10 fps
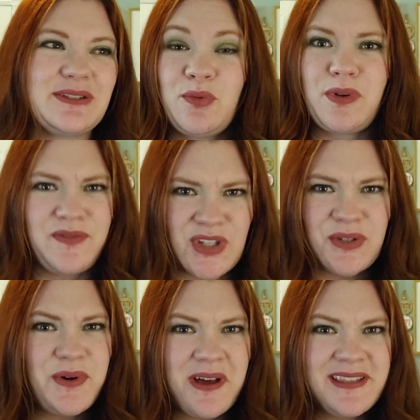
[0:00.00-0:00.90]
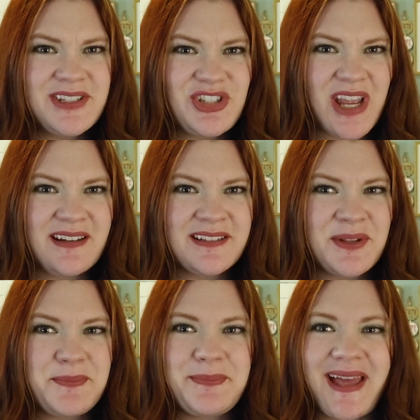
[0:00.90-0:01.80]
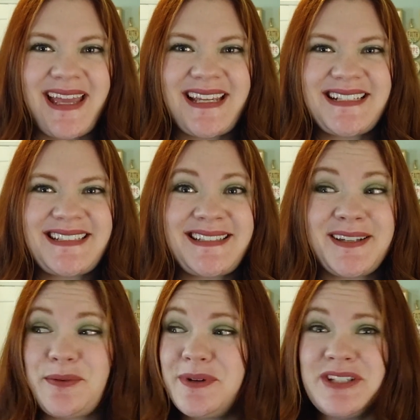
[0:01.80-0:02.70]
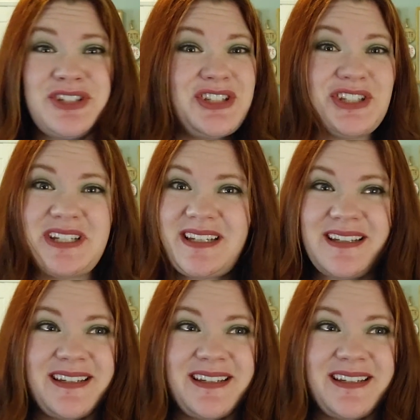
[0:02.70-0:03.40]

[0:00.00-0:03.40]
review on this channel, but when she